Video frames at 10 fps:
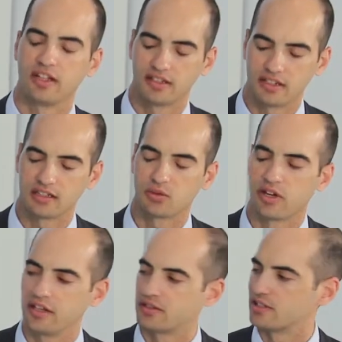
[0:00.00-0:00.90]
Oh, that's
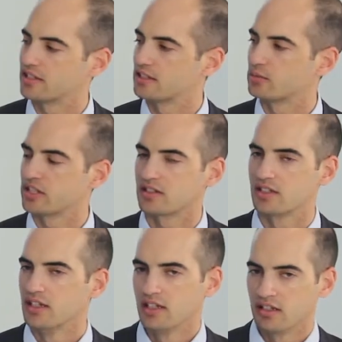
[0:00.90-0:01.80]
quite interesting because
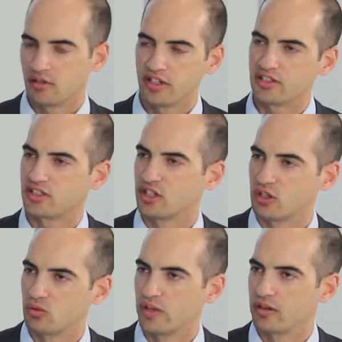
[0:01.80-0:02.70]
3 years
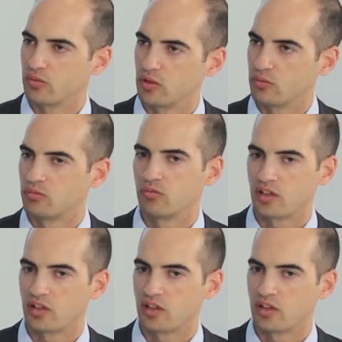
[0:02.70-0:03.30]
ago when